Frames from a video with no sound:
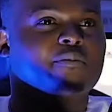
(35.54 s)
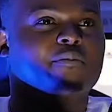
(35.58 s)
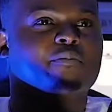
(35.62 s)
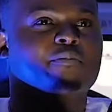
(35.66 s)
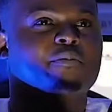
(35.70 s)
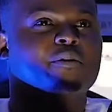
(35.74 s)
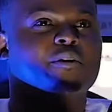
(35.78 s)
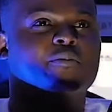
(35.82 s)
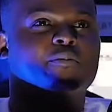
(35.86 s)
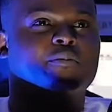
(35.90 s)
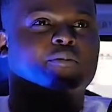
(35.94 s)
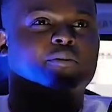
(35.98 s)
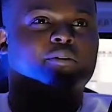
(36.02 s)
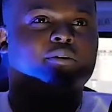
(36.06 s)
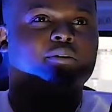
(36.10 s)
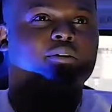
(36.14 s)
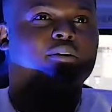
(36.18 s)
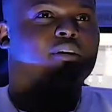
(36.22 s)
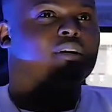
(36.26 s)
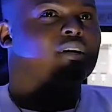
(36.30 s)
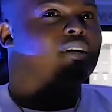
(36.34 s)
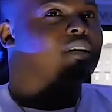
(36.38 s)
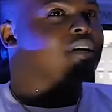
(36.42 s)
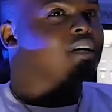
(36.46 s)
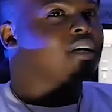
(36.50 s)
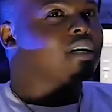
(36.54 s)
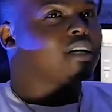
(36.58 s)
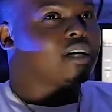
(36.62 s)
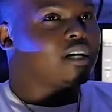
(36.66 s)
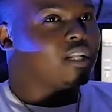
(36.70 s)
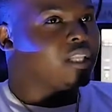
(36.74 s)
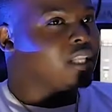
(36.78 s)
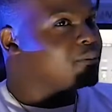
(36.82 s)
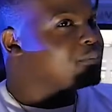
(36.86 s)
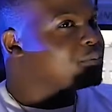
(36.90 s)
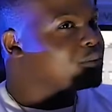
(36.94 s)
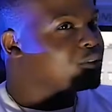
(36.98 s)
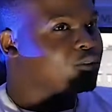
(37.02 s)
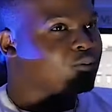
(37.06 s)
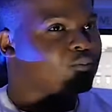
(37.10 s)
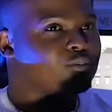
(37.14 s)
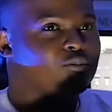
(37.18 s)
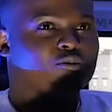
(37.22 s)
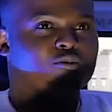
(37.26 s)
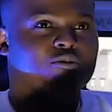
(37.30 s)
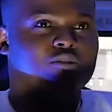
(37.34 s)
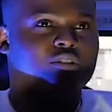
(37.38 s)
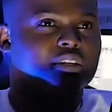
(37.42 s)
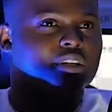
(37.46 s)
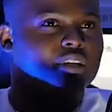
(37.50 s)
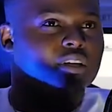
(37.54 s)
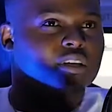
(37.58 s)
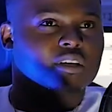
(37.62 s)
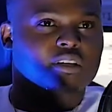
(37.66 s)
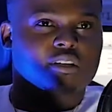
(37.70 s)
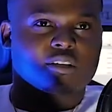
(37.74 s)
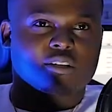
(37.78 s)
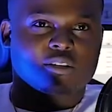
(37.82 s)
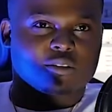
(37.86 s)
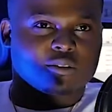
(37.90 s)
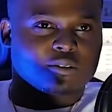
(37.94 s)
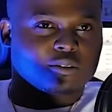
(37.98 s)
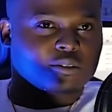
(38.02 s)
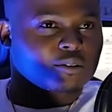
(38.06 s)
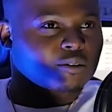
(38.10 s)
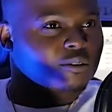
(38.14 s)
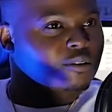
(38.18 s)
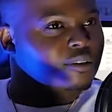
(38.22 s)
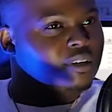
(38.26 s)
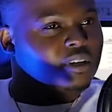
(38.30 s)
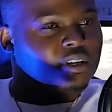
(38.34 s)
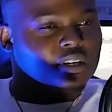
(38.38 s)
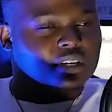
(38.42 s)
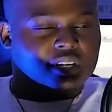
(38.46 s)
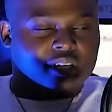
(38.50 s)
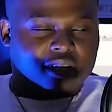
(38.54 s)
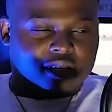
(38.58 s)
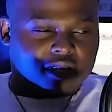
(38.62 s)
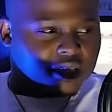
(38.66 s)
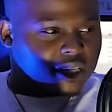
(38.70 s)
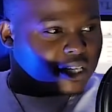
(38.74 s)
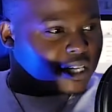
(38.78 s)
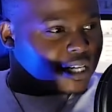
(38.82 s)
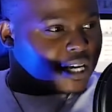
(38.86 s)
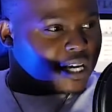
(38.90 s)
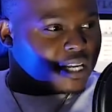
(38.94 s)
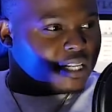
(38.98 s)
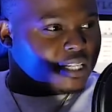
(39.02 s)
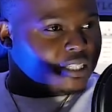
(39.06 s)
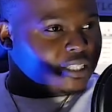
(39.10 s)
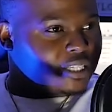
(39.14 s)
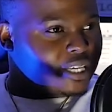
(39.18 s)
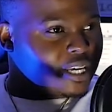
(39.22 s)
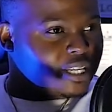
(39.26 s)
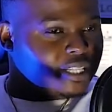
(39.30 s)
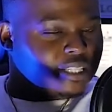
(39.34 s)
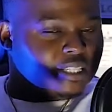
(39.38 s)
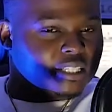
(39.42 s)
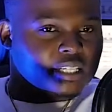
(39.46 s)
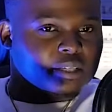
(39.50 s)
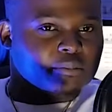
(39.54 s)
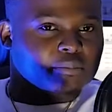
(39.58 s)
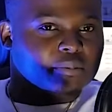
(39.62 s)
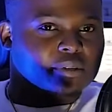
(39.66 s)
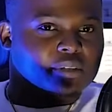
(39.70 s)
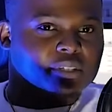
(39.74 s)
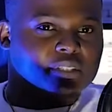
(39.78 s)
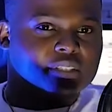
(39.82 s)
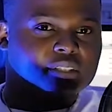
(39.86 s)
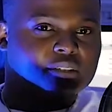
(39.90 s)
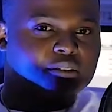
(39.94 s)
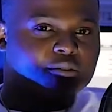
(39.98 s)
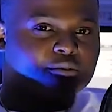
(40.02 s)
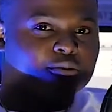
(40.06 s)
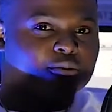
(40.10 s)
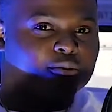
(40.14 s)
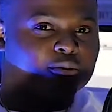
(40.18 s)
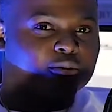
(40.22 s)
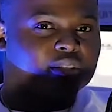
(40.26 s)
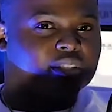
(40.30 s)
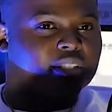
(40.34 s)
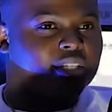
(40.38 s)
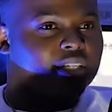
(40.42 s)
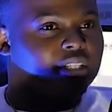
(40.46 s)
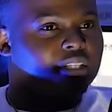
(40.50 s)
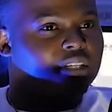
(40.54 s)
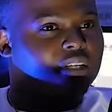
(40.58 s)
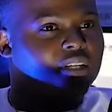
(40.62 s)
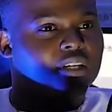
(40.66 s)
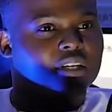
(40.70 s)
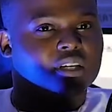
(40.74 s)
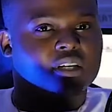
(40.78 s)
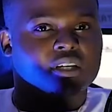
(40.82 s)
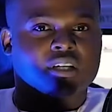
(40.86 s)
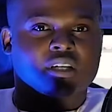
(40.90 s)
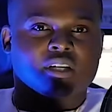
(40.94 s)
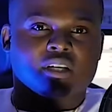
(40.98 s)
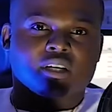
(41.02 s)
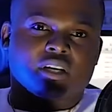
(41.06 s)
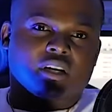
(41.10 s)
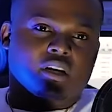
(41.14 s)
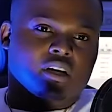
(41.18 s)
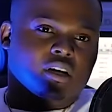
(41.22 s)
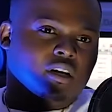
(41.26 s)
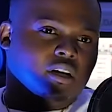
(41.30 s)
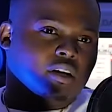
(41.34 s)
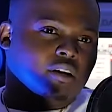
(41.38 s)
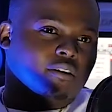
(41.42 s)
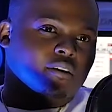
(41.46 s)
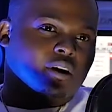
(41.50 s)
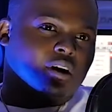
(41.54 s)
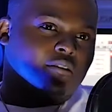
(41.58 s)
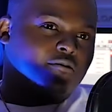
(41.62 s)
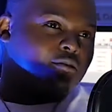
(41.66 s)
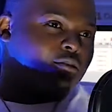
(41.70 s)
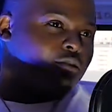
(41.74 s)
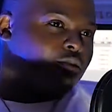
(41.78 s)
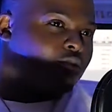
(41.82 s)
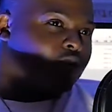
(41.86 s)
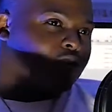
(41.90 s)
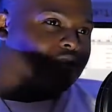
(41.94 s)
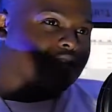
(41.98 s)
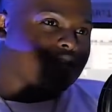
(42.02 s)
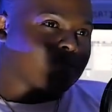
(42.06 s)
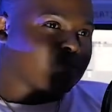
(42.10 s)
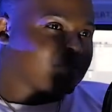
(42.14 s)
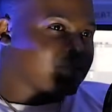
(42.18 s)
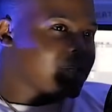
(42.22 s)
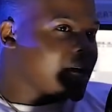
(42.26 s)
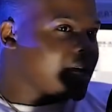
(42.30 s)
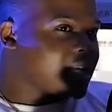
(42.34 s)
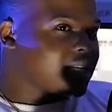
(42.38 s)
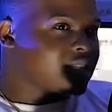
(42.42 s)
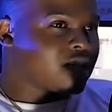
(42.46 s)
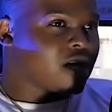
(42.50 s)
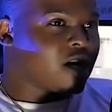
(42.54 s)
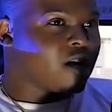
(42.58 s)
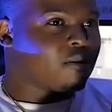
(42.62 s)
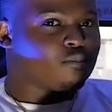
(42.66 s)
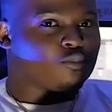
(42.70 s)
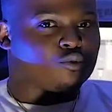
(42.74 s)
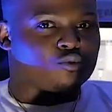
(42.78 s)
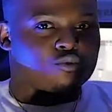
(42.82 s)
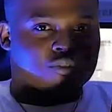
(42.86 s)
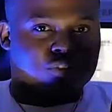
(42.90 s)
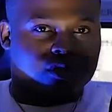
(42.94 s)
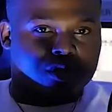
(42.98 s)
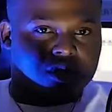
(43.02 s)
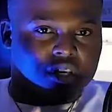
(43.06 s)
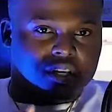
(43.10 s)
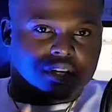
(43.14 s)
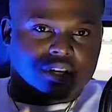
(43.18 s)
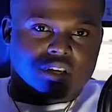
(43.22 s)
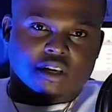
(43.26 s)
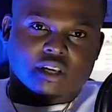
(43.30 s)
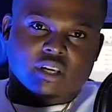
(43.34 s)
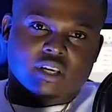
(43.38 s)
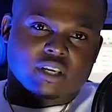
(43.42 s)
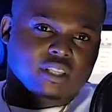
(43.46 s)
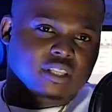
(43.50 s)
type of people, calypso music, you know, getting getting deeper into the roots, and, uh, uh, of course, some dancehall music.